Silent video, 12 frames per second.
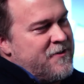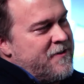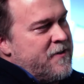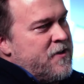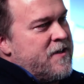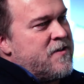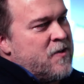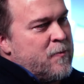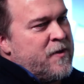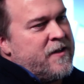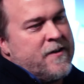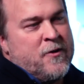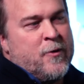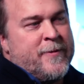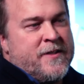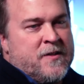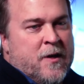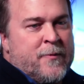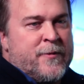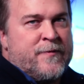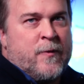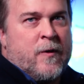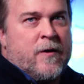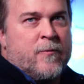you did something that nobody's done
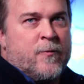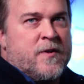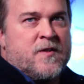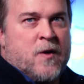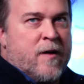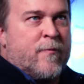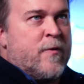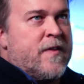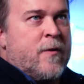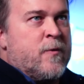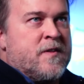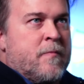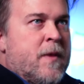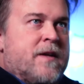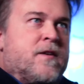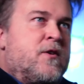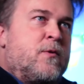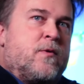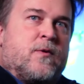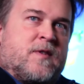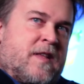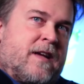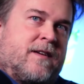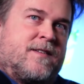before with software that wasn't meant to do those
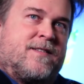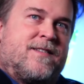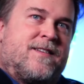things.